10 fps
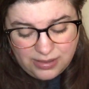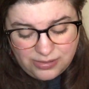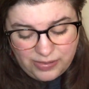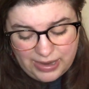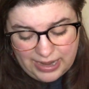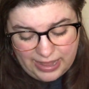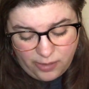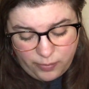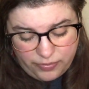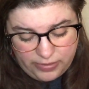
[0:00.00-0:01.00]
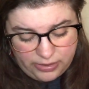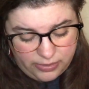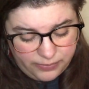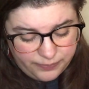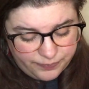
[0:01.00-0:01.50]
You need any help with
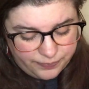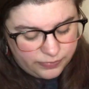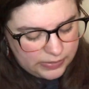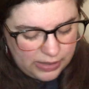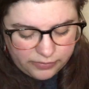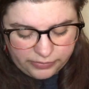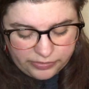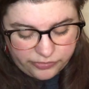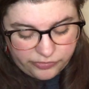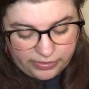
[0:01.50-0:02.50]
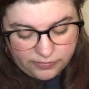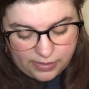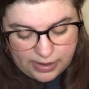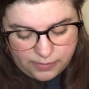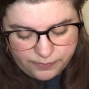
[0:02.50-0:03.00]
dinner? Aunt Alicia shakes
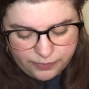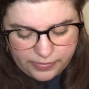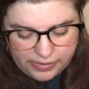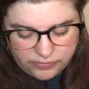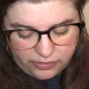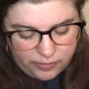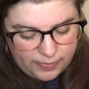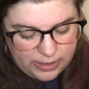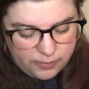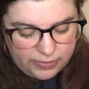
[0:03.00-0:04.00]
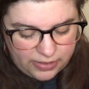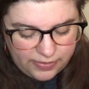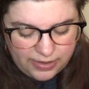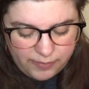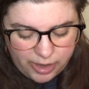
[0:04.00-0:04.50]
her head. Thanks, Jelly Bean, but I
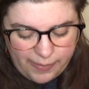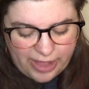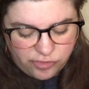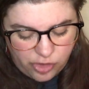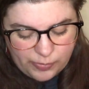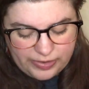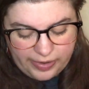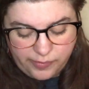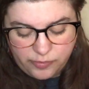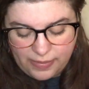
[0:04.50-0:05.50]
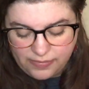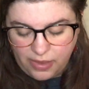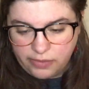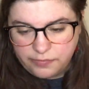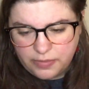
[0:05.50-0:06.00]
think I'm going to mash the potatoes
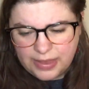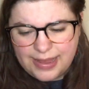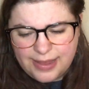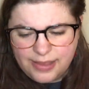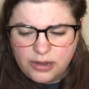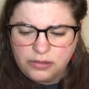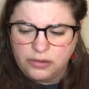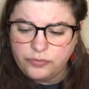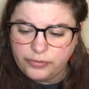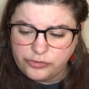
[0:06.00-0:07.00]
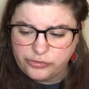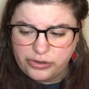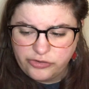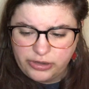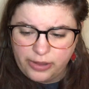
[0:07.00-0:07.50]
myself. Get a little
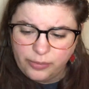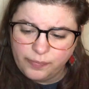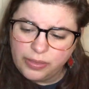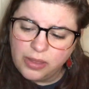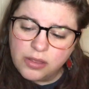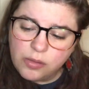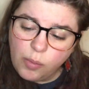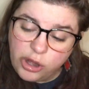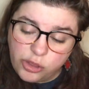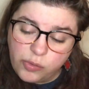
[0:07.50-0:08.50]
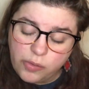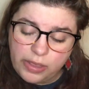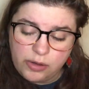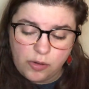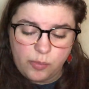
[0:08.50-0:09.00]
frustration out. Why don't you go
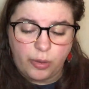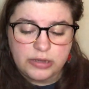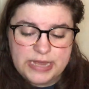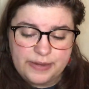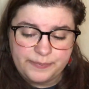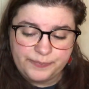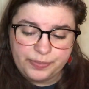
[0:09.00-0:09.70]
get your homework done?